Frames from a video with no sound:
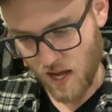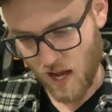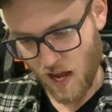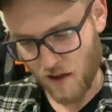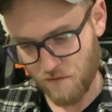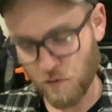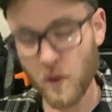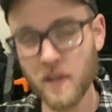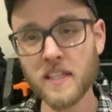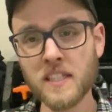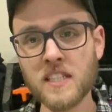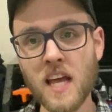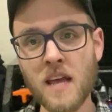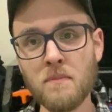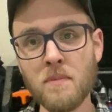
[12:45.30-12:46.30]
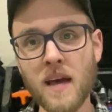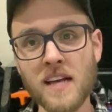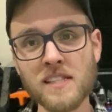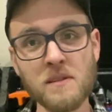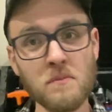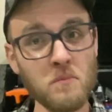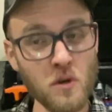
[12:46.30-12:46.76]
Avoid the tape
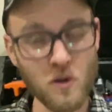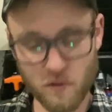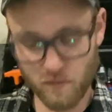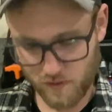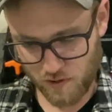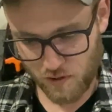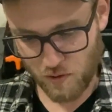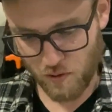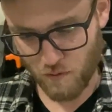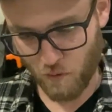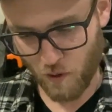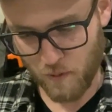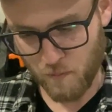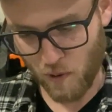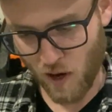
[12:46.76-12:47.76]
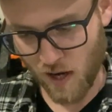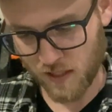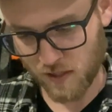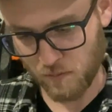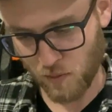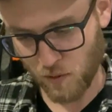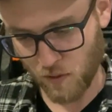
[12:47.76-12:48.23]
as it moves to avoid
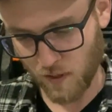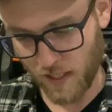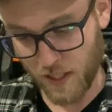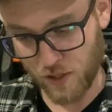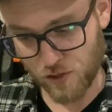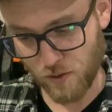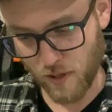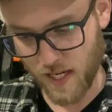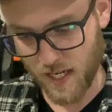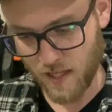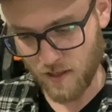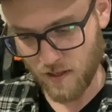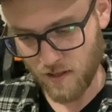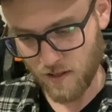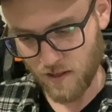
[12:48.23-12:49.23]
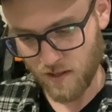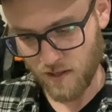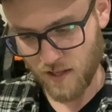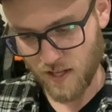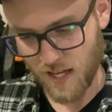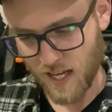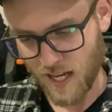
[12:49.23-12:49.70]
possible injury.
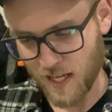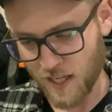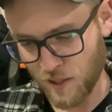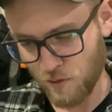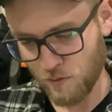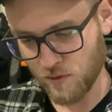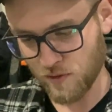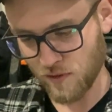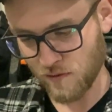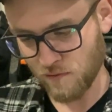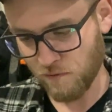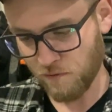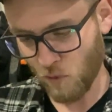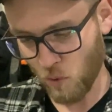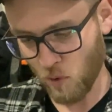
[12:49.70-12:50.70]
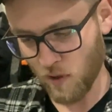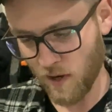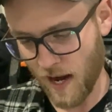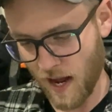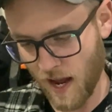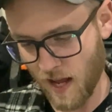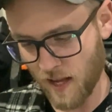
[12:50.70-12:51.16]
And it uses four
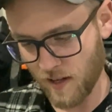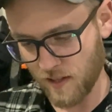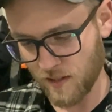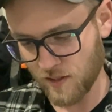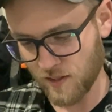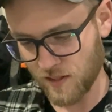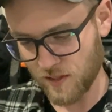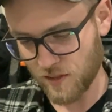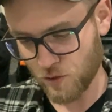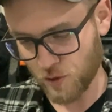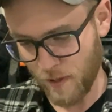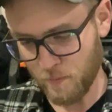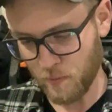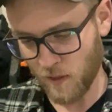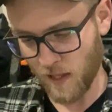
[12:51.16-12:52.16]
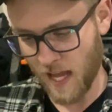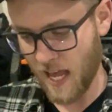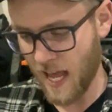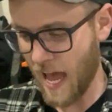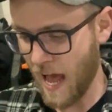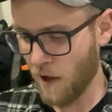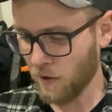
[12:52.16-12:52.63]

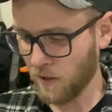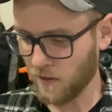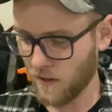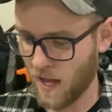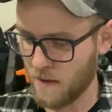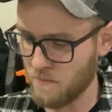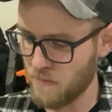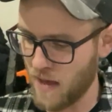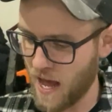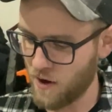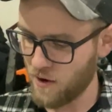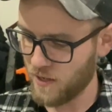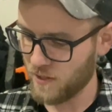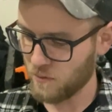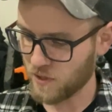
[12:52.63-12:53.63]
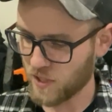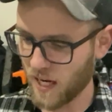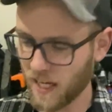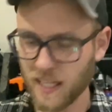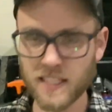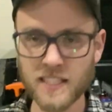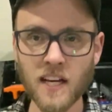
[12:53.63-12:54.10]
AAA alkaline batteries, which I
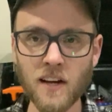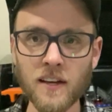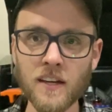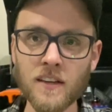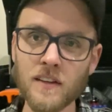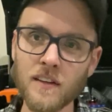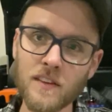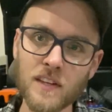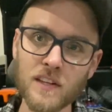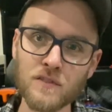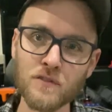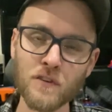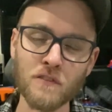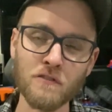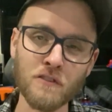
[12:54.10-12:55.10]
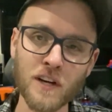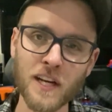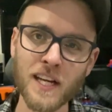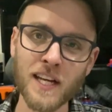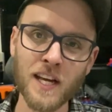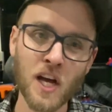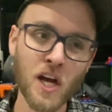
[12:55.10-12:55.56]
can tell you this for
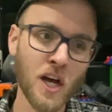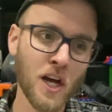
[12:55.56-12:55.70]
free.